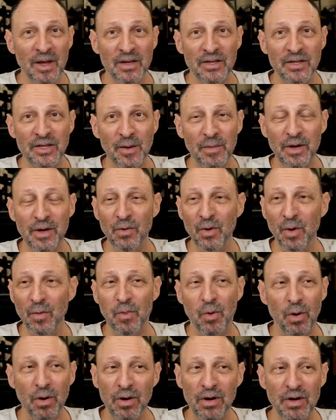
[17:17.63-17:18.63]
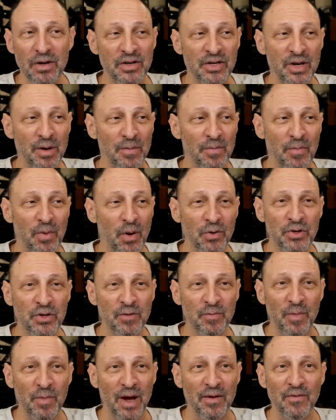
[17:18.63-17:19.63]
reported some post of
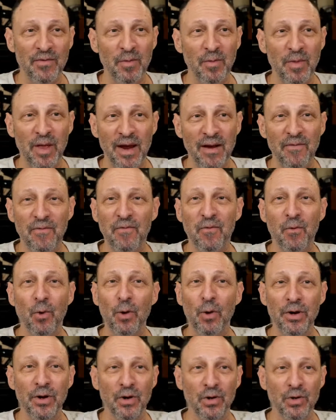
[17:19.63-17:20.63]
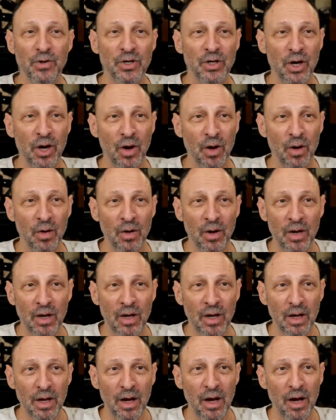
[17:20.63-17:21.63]
mine from like 4 years ago,
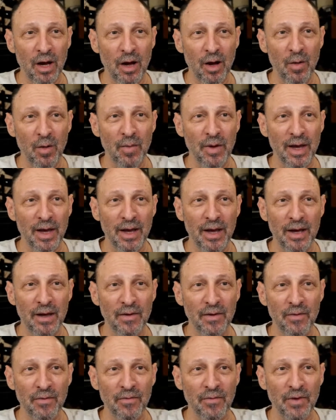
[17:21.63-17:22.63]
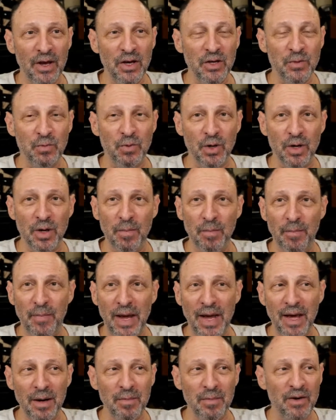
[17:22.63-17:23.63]
and Facebook
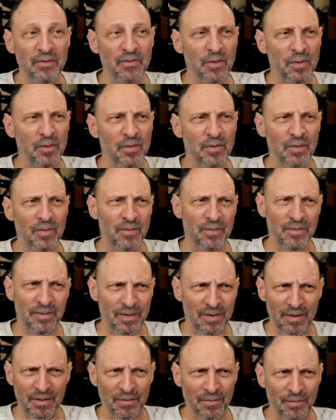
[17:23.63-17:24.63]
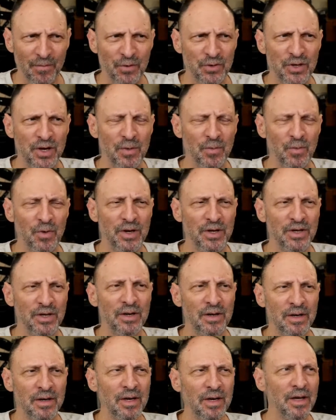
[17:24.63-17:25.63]
banned me for some reason,
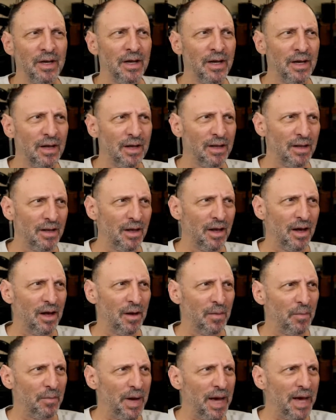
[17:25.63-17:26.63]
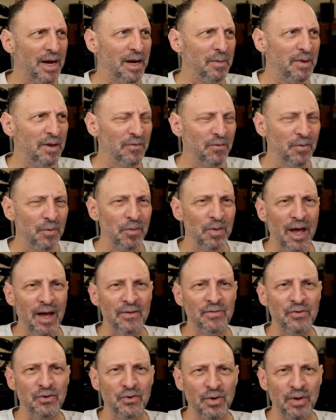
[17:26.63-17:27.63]
banning me from live
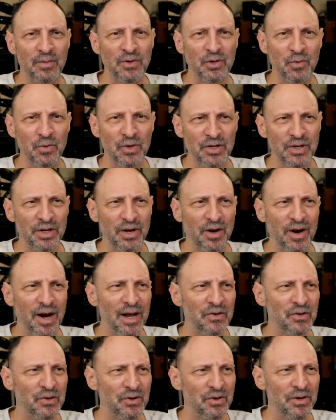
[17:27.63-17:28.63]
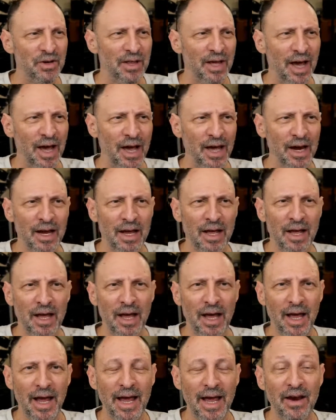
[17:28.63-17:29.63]
streams was their answer to that.
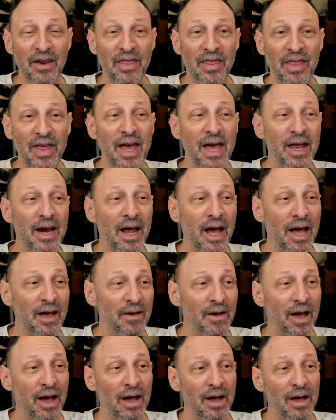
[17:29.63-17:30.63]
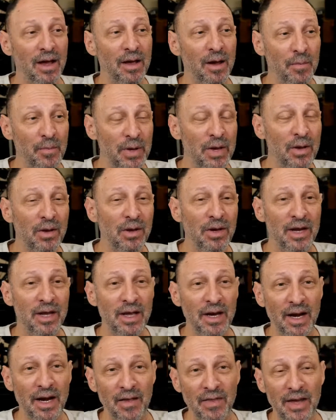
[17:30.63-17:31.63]
And then I appealed it,
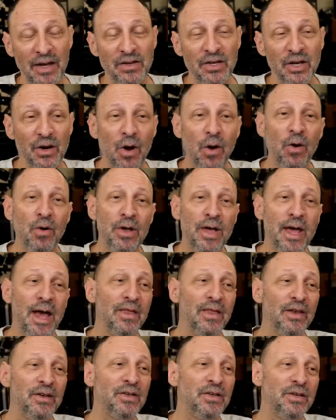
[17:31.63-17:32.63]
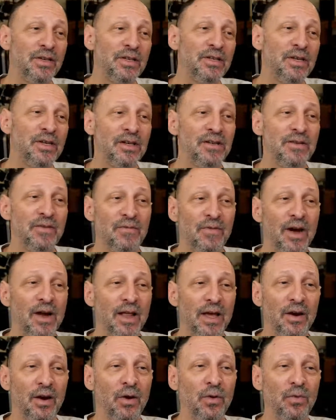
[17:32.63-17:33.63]
and they said, oh yeah, this doesn't violate
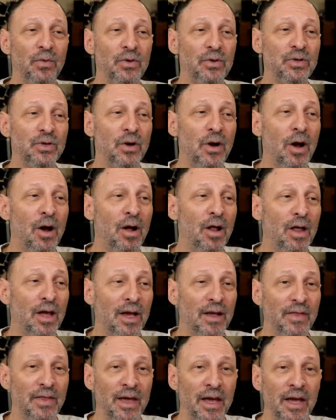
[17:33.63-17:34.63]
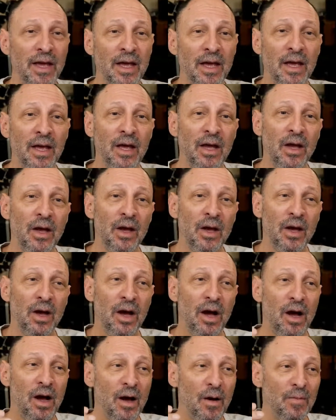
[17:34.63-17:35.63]
our rules at all, and they
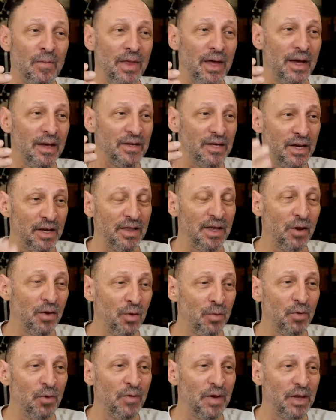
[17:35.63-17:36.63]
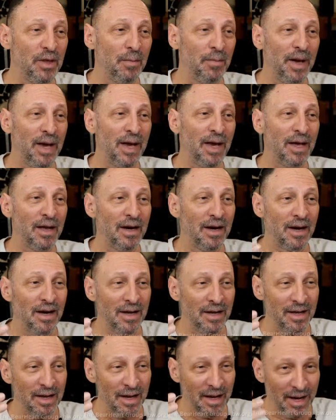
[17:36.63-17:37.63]
said they were removing the ban,
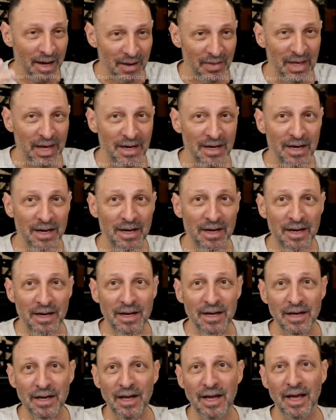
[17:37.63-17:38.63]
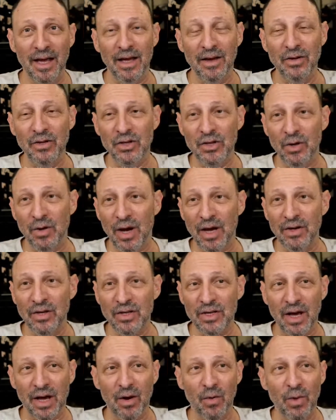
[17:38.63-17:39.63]
and they didn't. And so I just
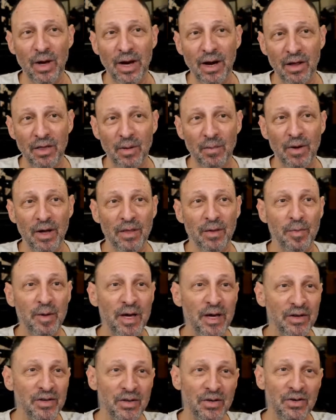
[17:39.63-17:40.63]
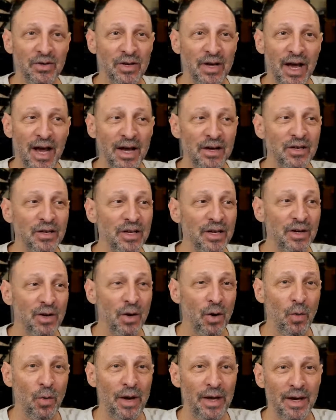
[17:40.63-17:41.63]
got to wait out the month because there's actually no
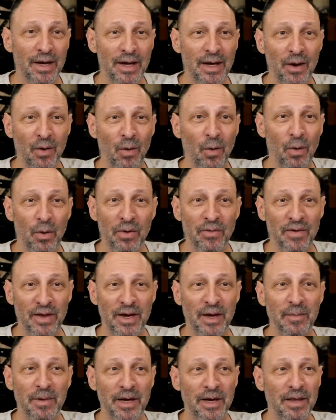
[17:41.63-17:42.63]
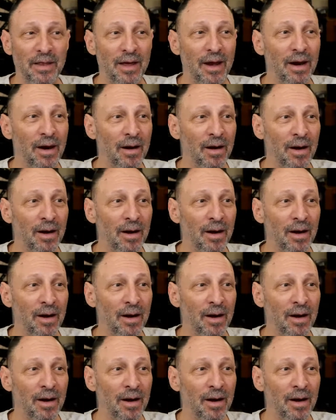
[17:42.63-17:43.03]
way to get hold of anybody there.